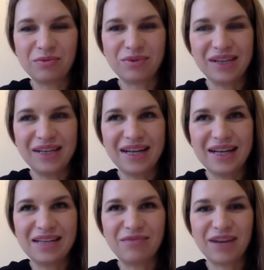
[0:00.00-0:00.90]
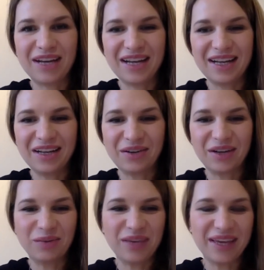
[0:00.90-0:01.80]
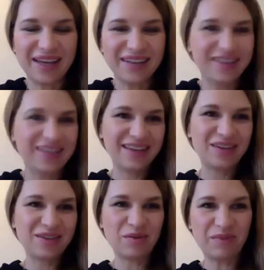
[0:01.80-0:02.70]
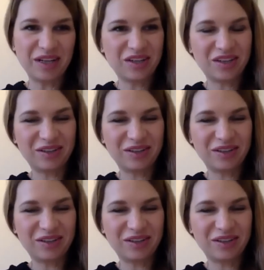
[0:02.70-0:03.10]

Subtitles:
really nice Friday and a great weekend. Thank you so much.